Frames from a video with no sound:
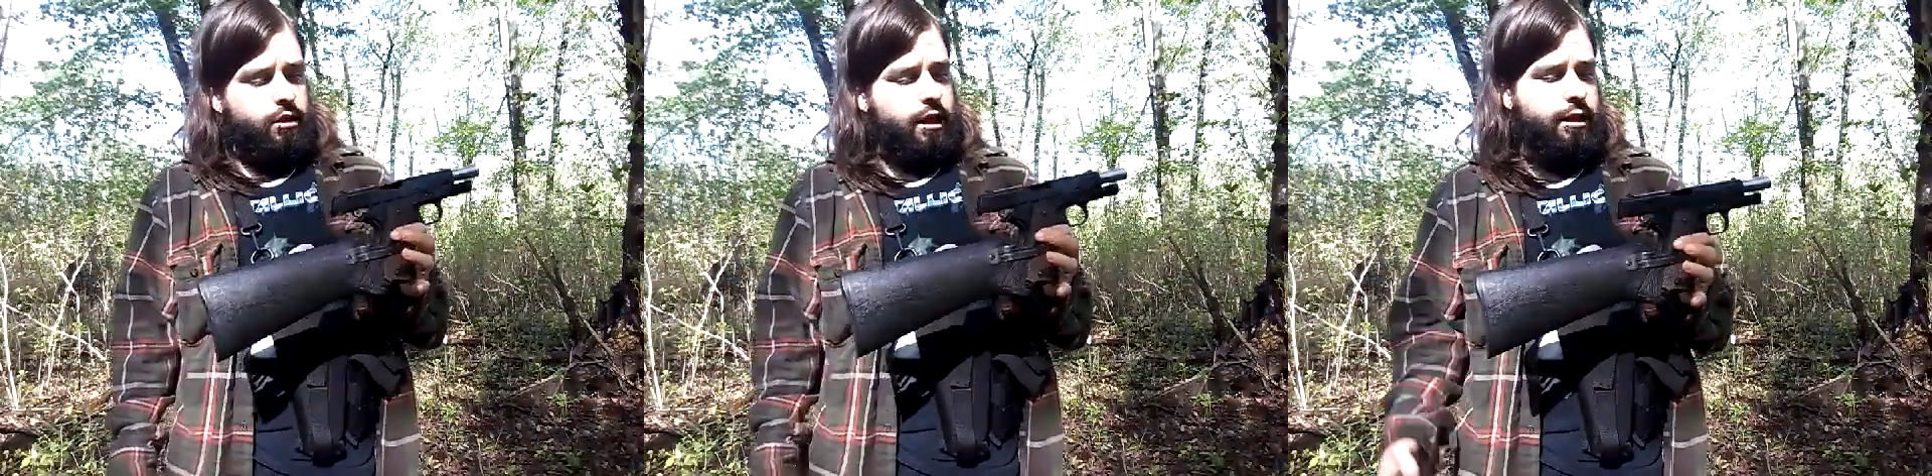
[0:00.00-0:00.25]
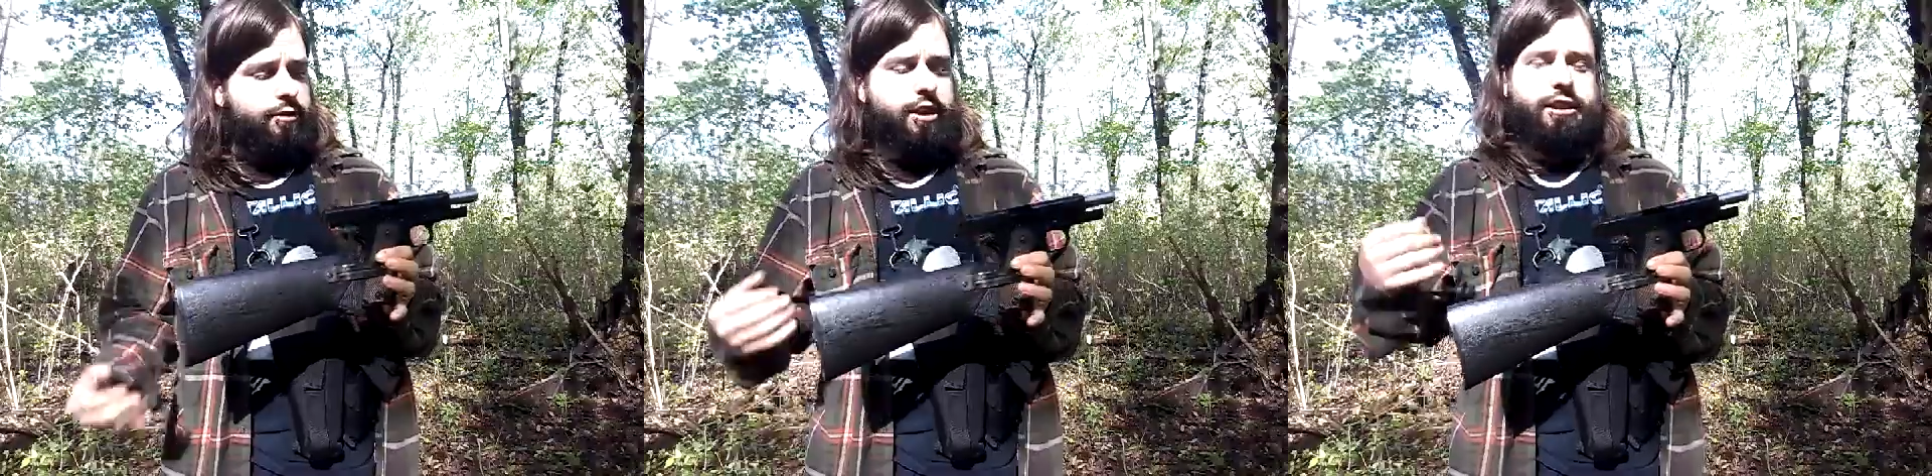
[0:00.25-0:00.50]

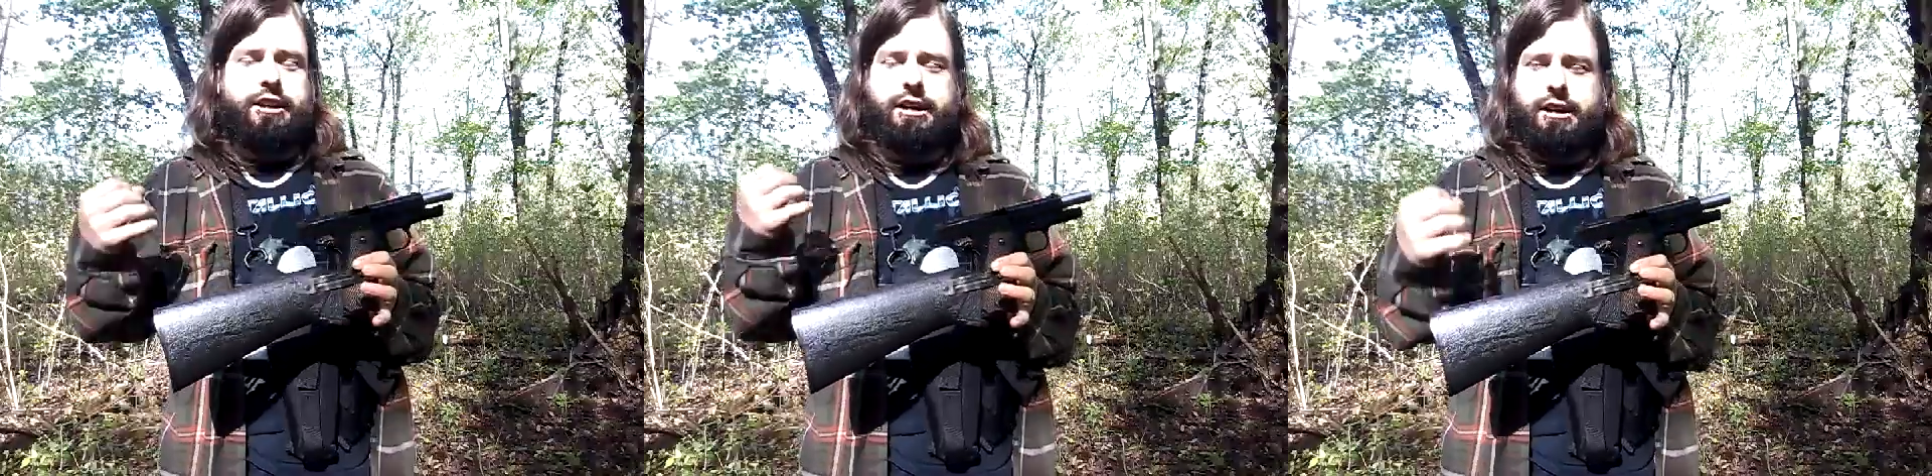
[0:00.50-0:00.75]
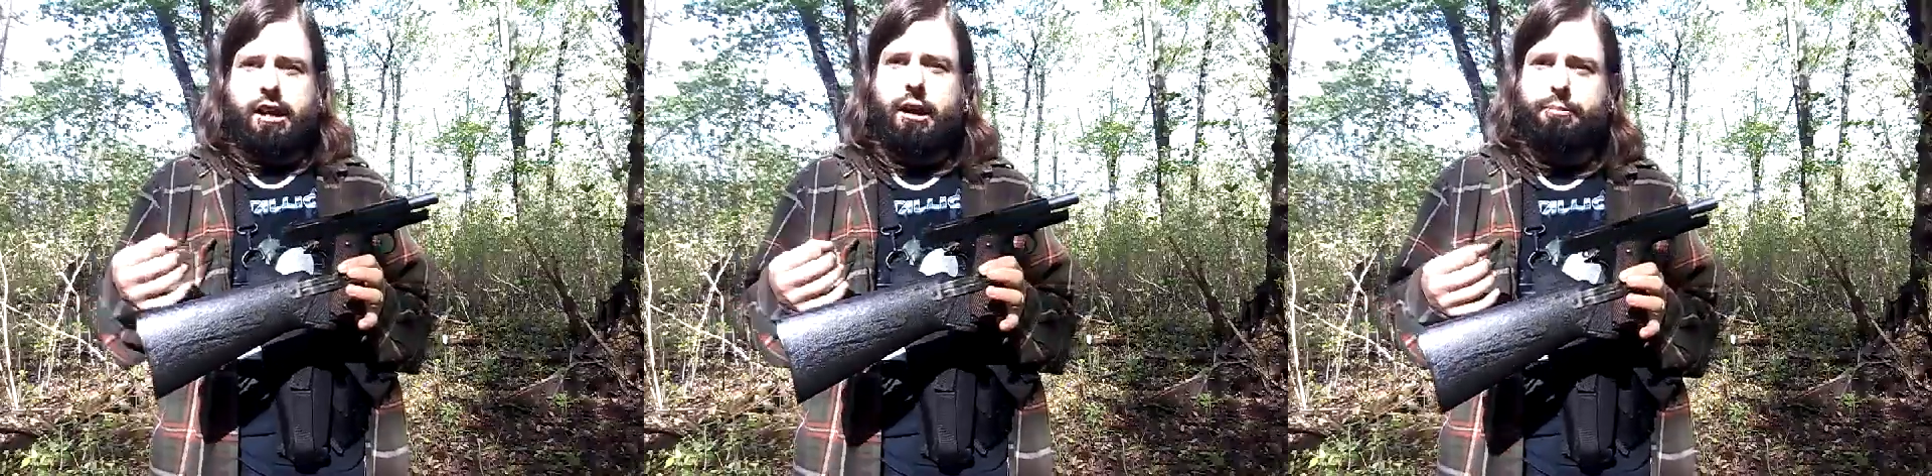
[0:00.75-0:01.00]
I have that
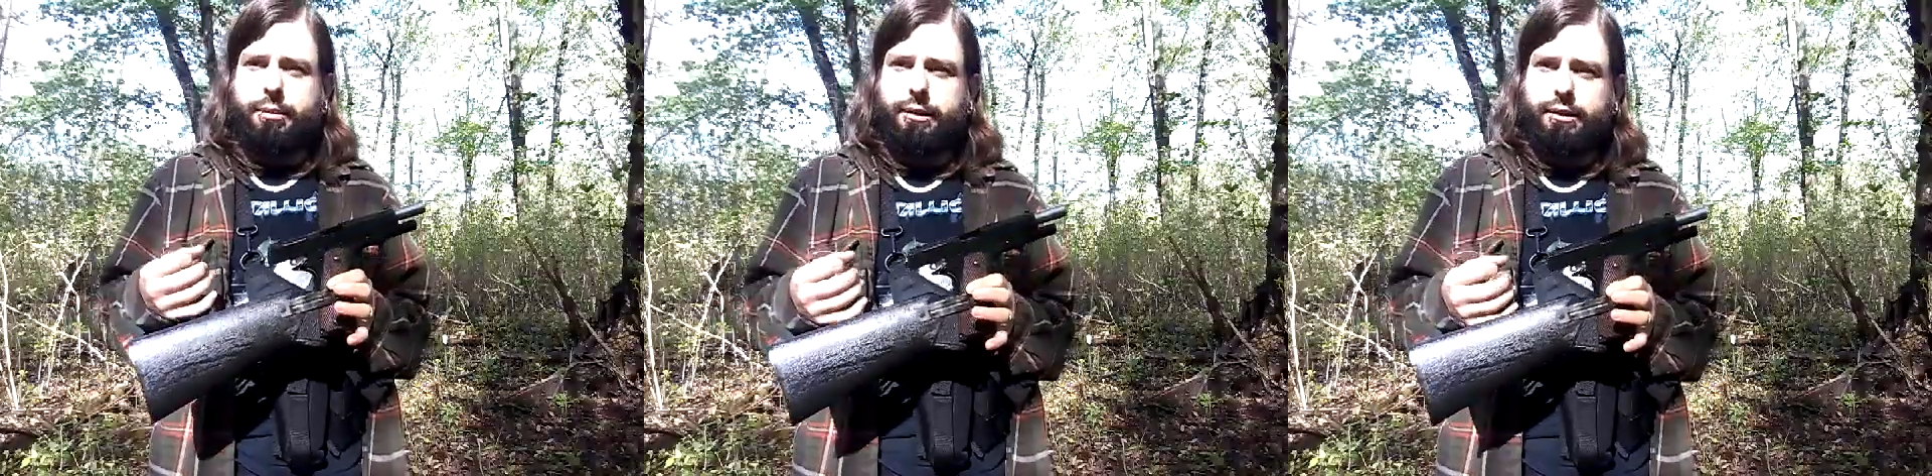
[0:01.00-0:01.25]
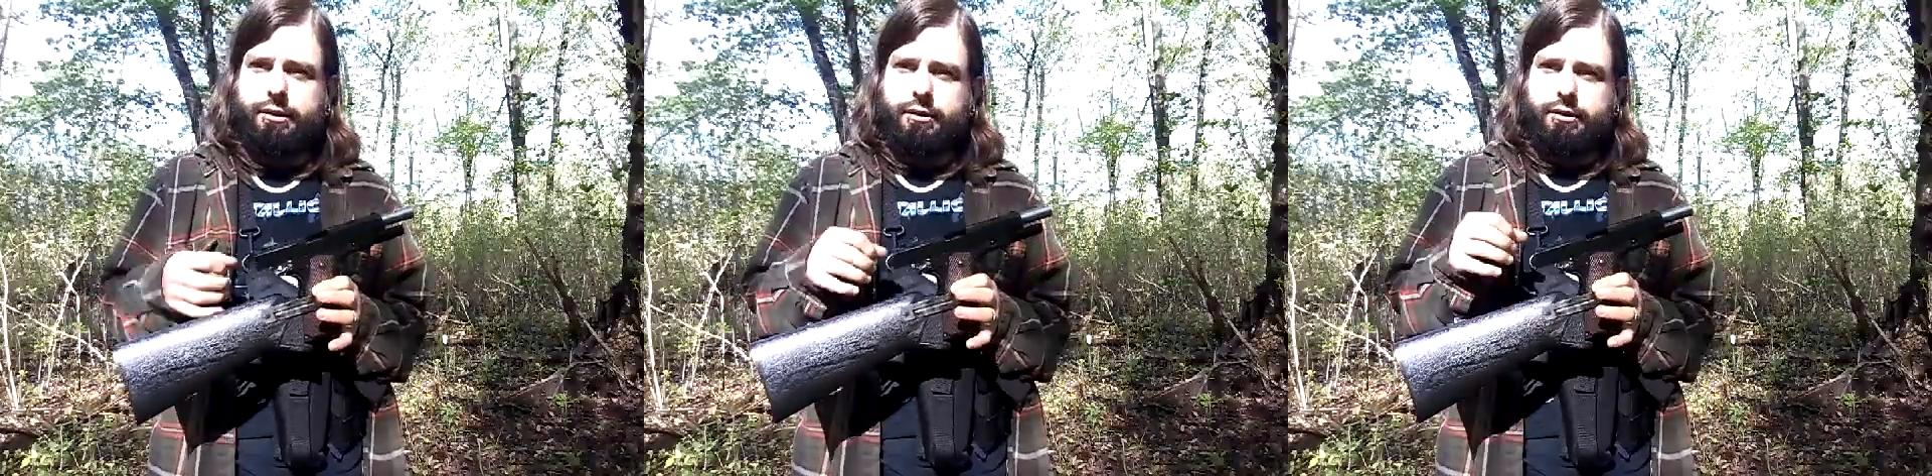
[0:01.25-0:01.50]
hop
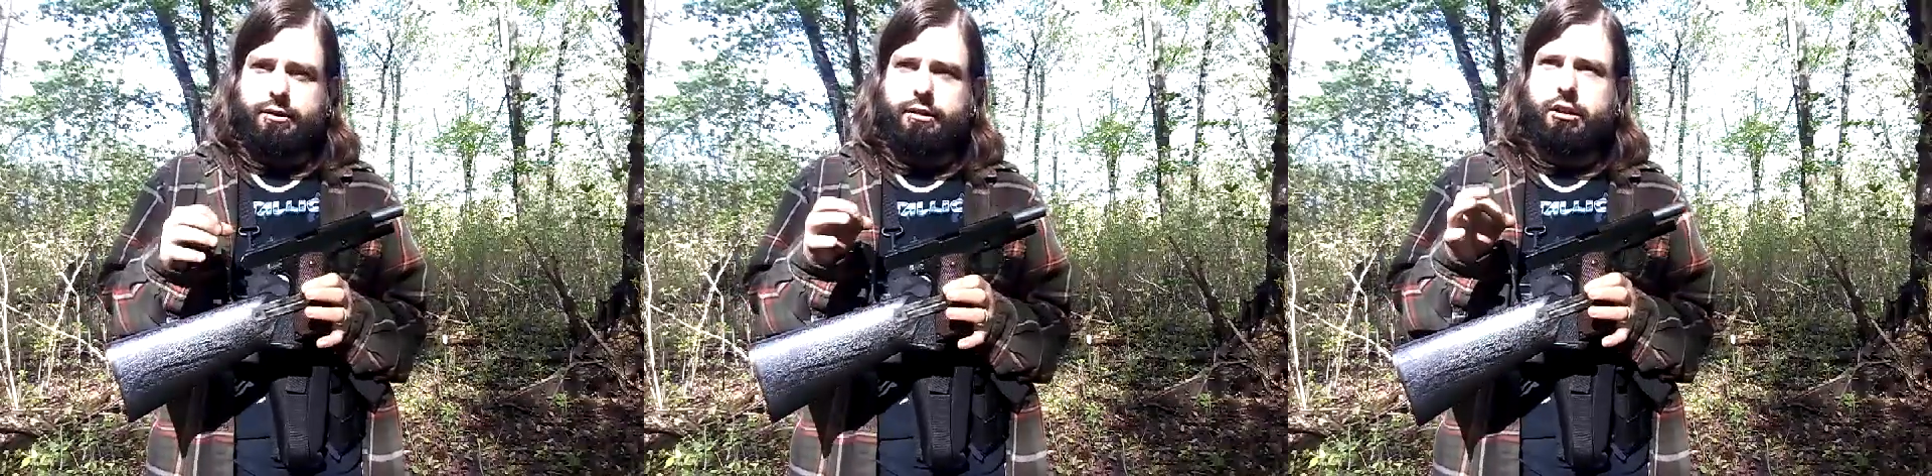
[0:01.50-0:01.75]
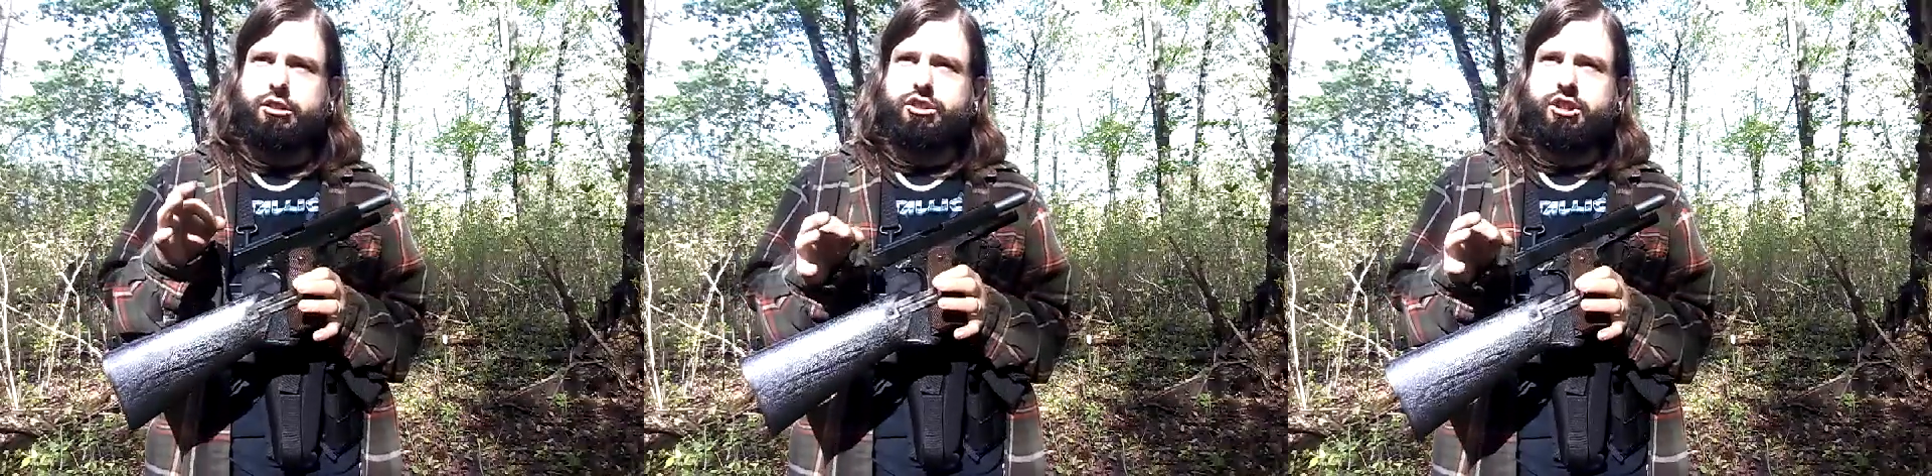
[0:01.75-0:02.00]

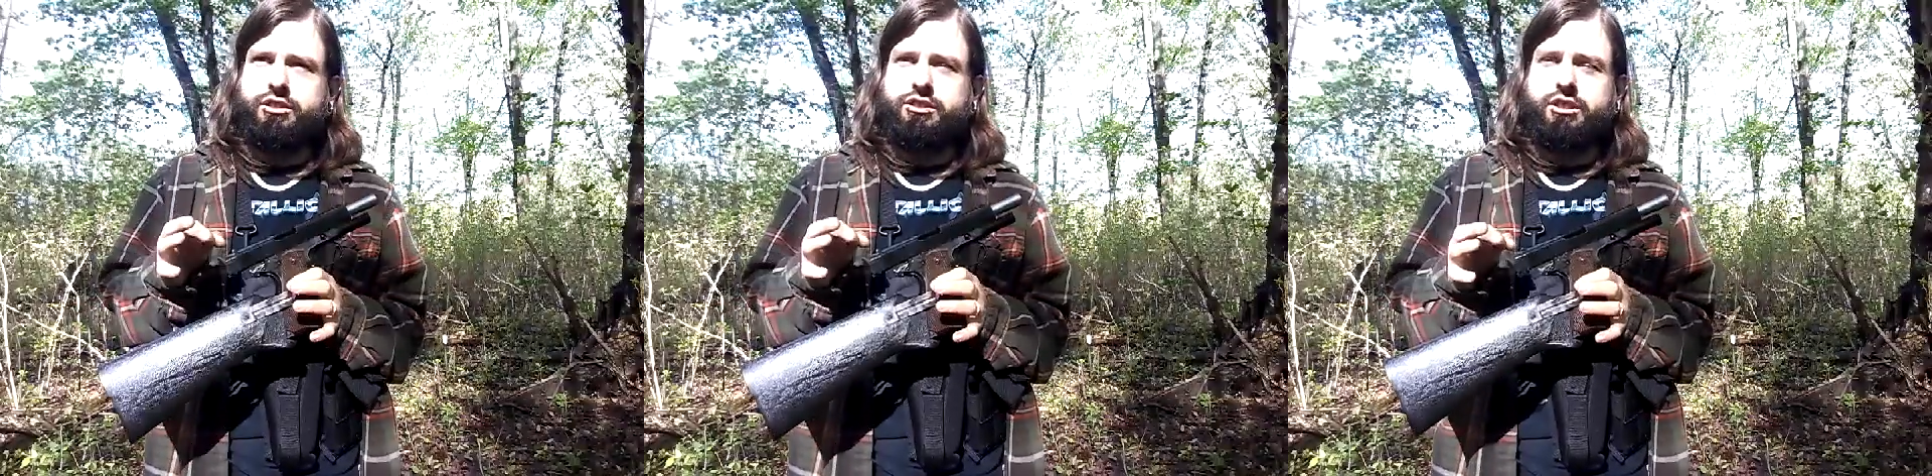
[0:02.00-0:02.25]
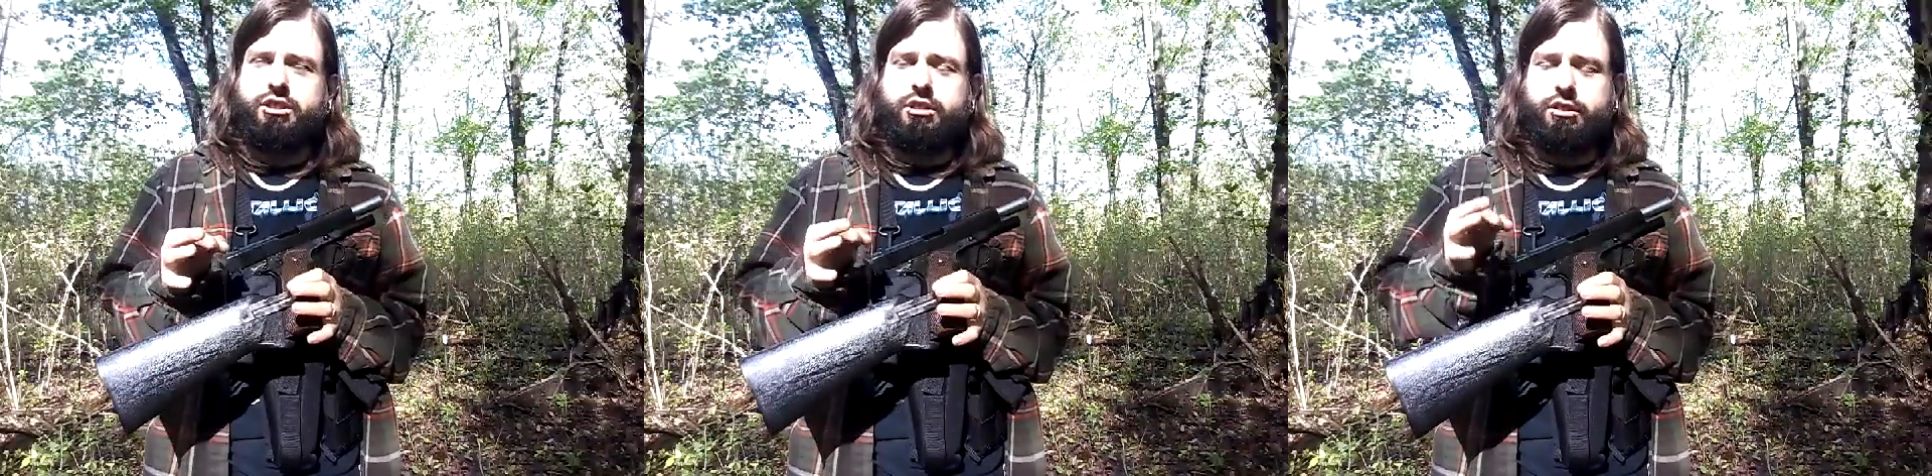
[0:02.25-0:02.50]

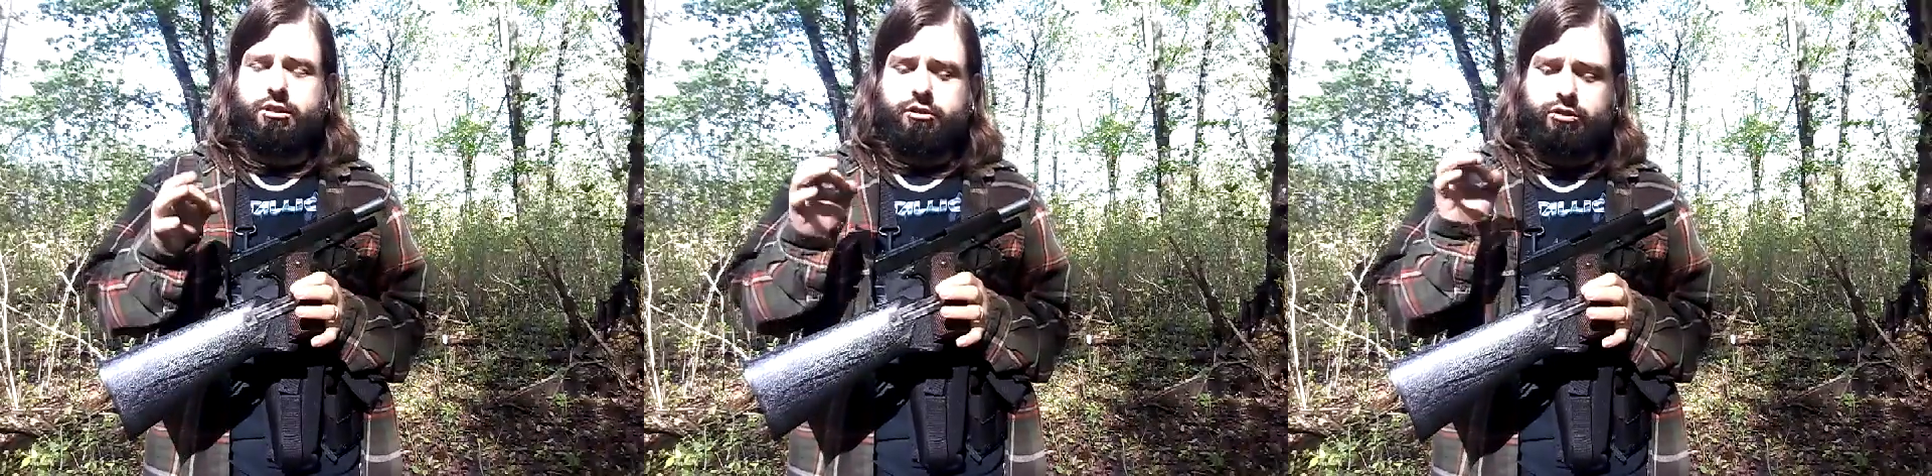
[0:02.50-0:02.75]
adjusted